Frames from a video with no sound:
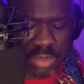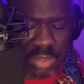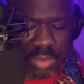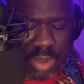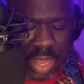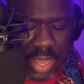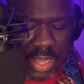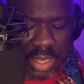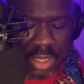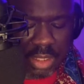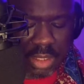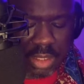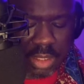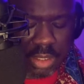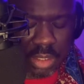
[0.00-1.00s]
was quiet.
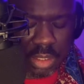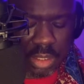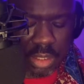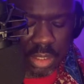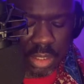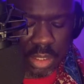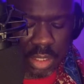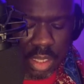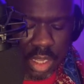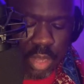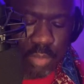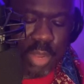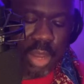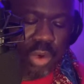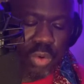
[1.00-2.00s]

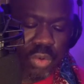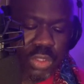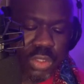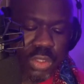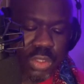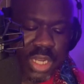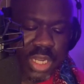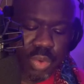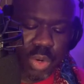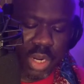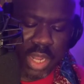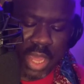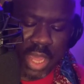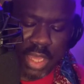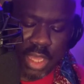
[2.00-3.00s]
My older neighbors
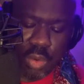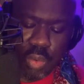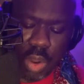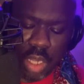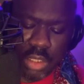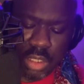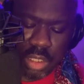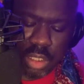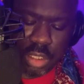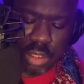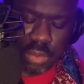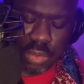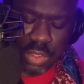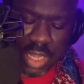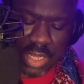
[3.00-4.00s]
weren't hanging wash on the
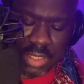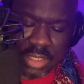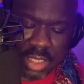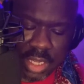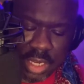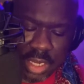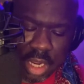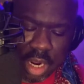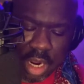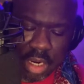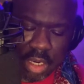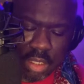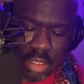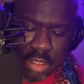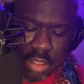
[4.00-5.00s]
clotheslines in their
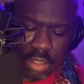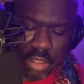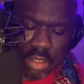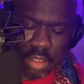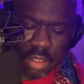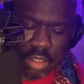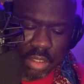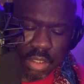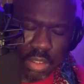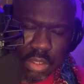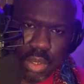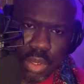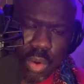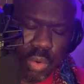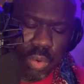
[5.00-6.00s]
yard.
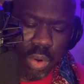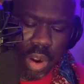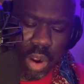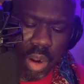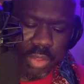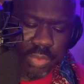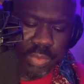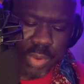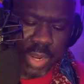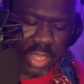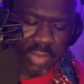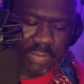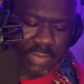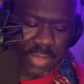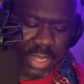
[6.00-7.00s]
No
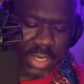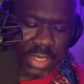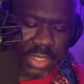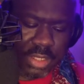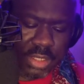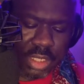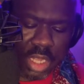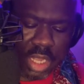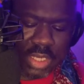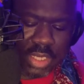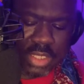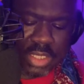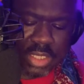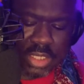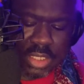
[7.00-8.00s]
arthritic fingers
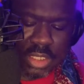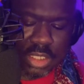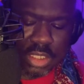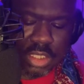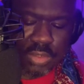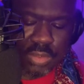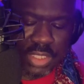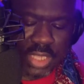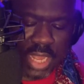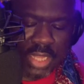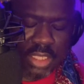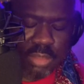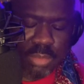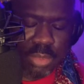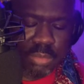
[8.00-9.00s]
tended to the
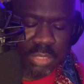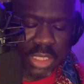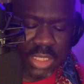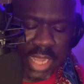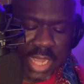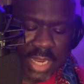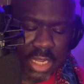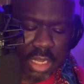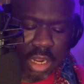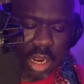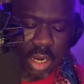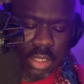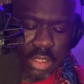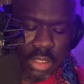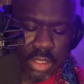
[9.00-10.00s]
chrysanthemums in tiny
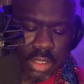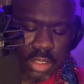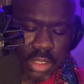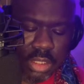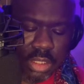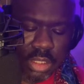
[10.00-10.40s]
gardens.